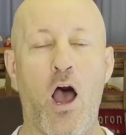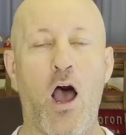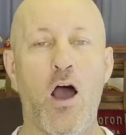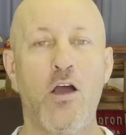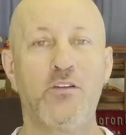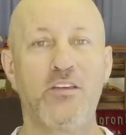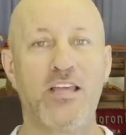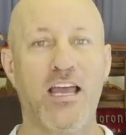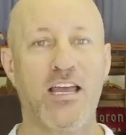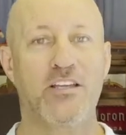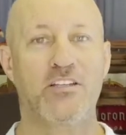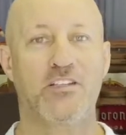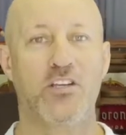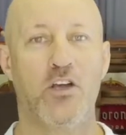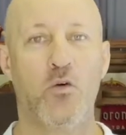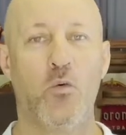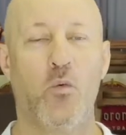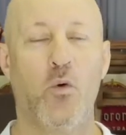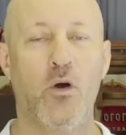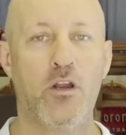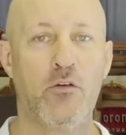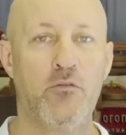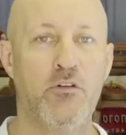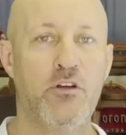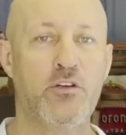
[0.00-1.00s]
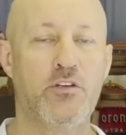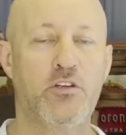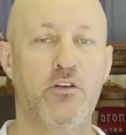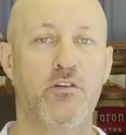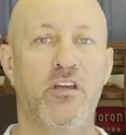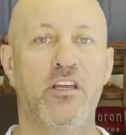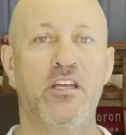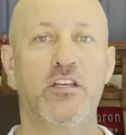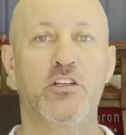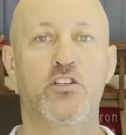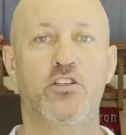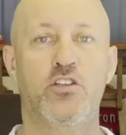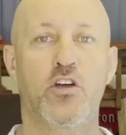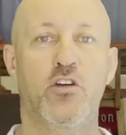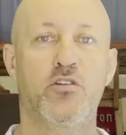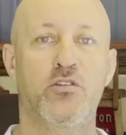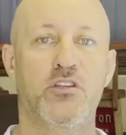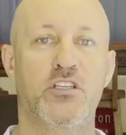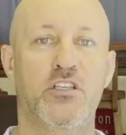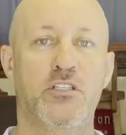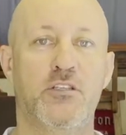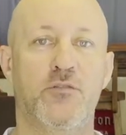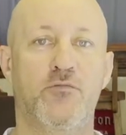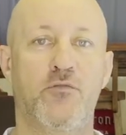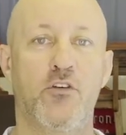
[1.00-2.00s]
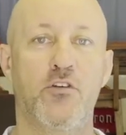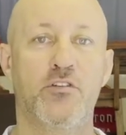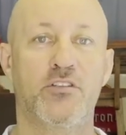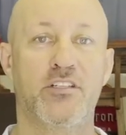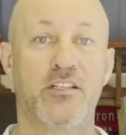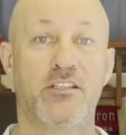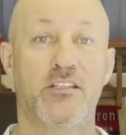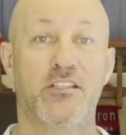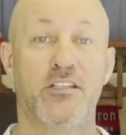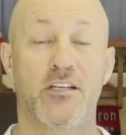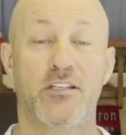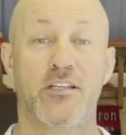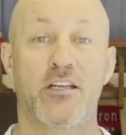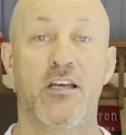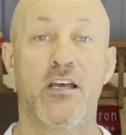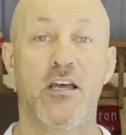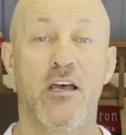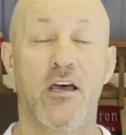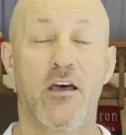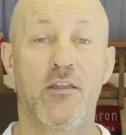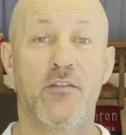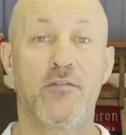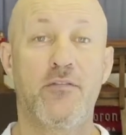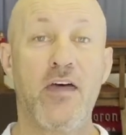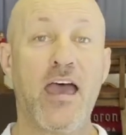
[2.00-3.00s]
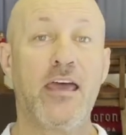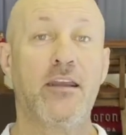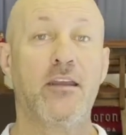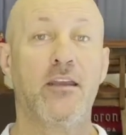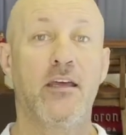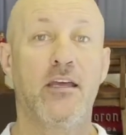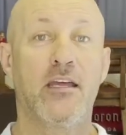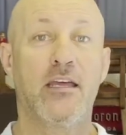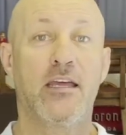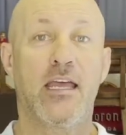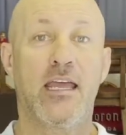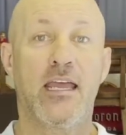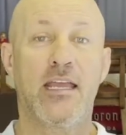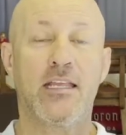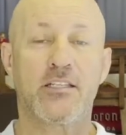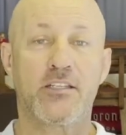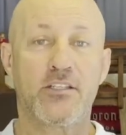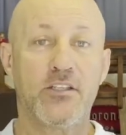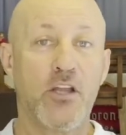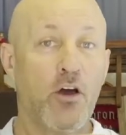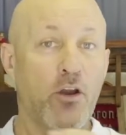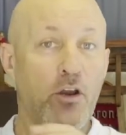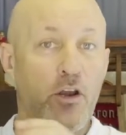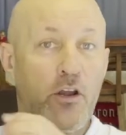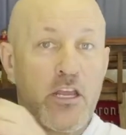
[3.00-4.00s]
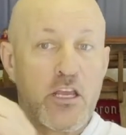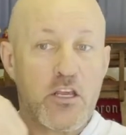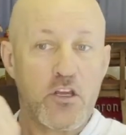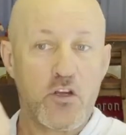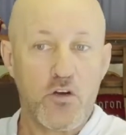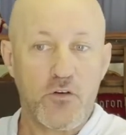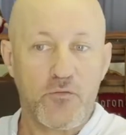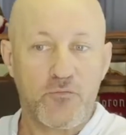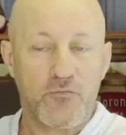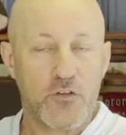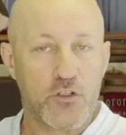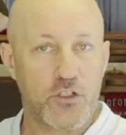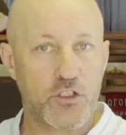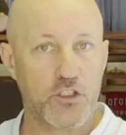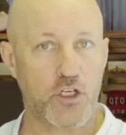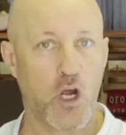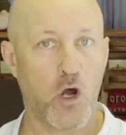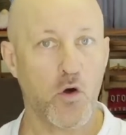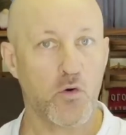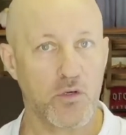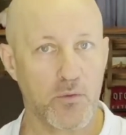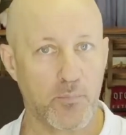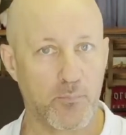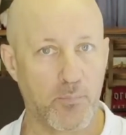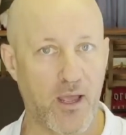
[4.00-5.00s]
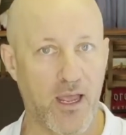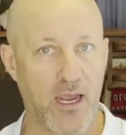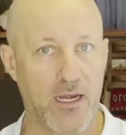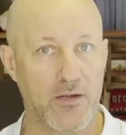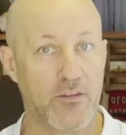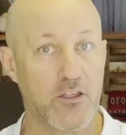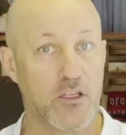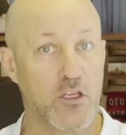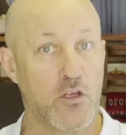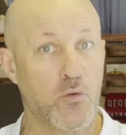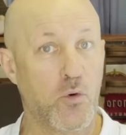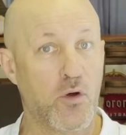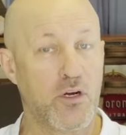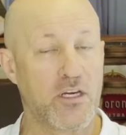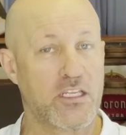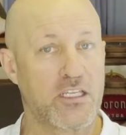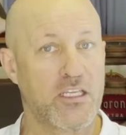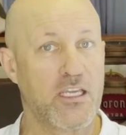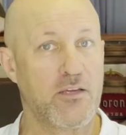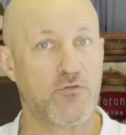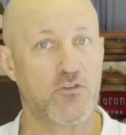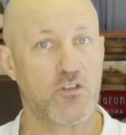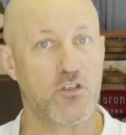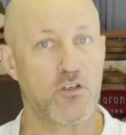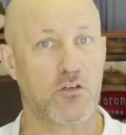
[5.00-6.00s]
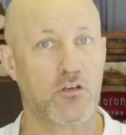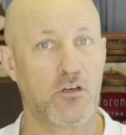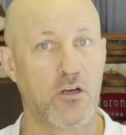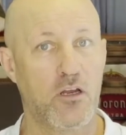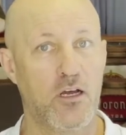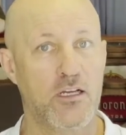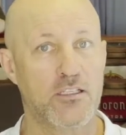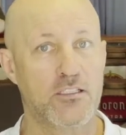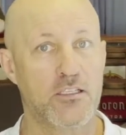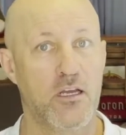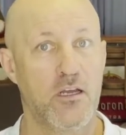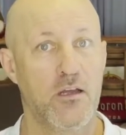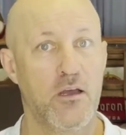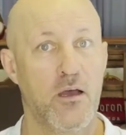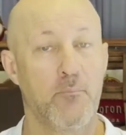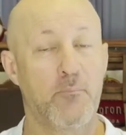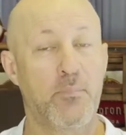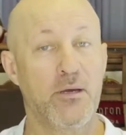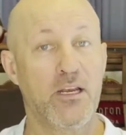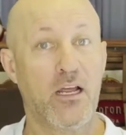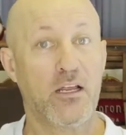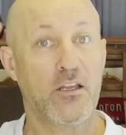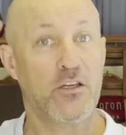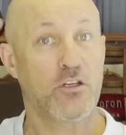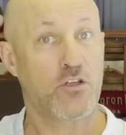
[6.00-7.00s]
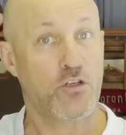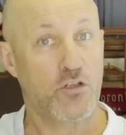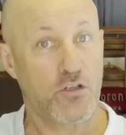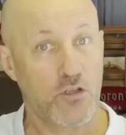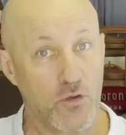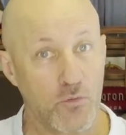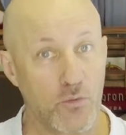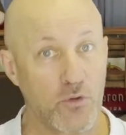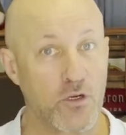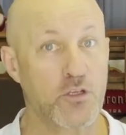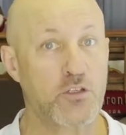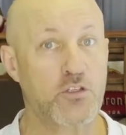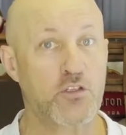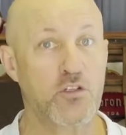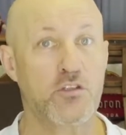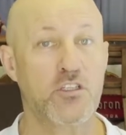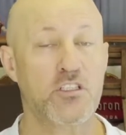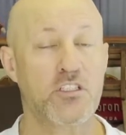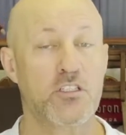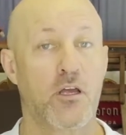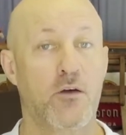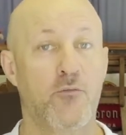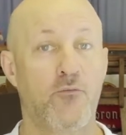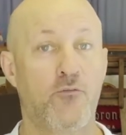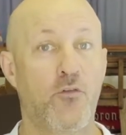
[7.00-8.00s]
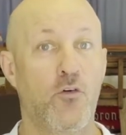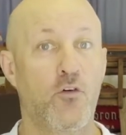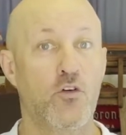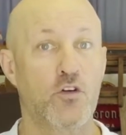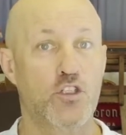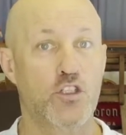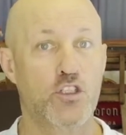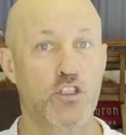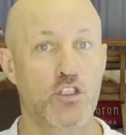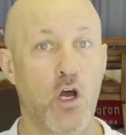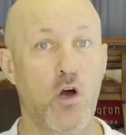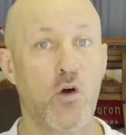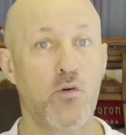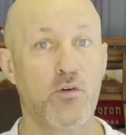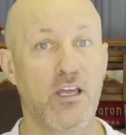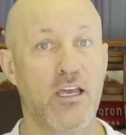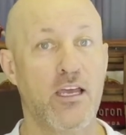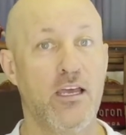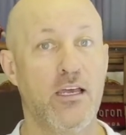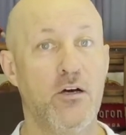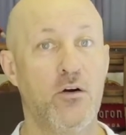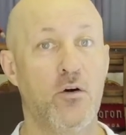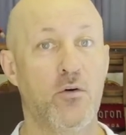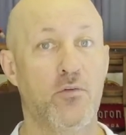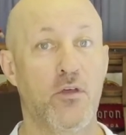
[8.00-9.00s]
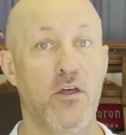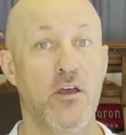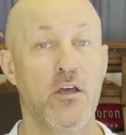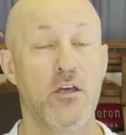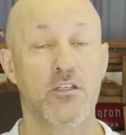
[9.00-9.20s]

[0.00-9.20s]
Okay, so what I want to do is show you this first exercise that is not only good for shoulder pain that you want to give to your clients, but you want to do this for shoulder health.